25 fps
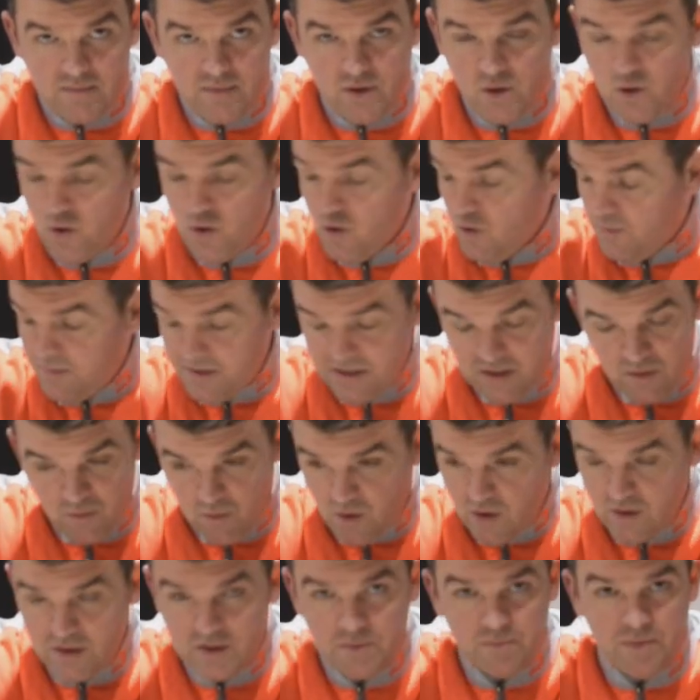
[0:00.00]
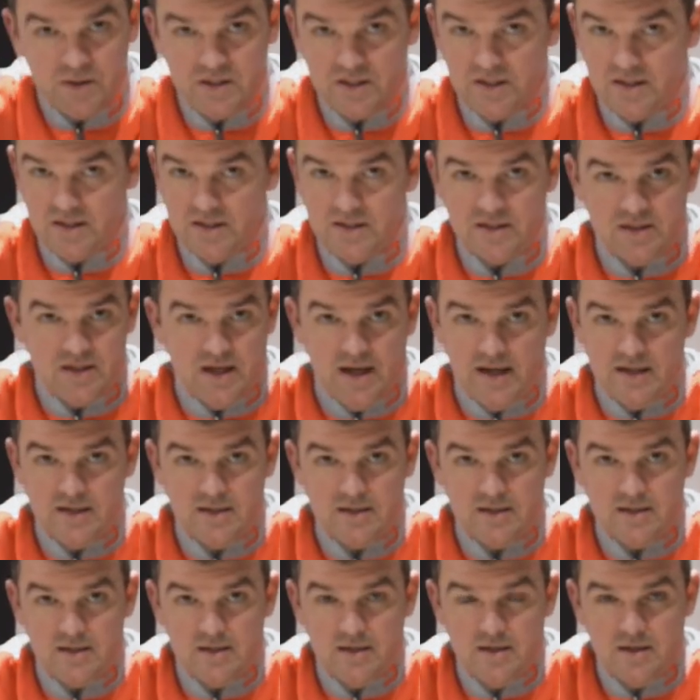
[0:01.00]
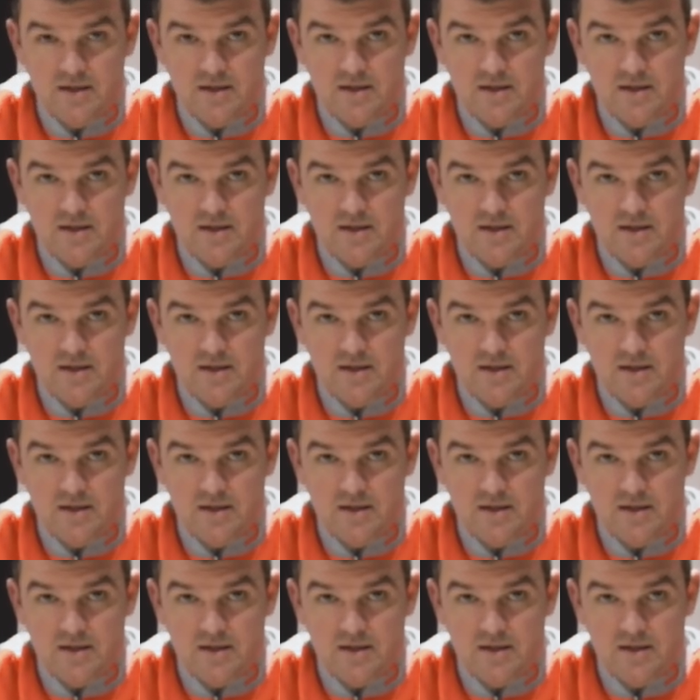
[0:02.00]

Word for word: Nobody wants biscuit sets.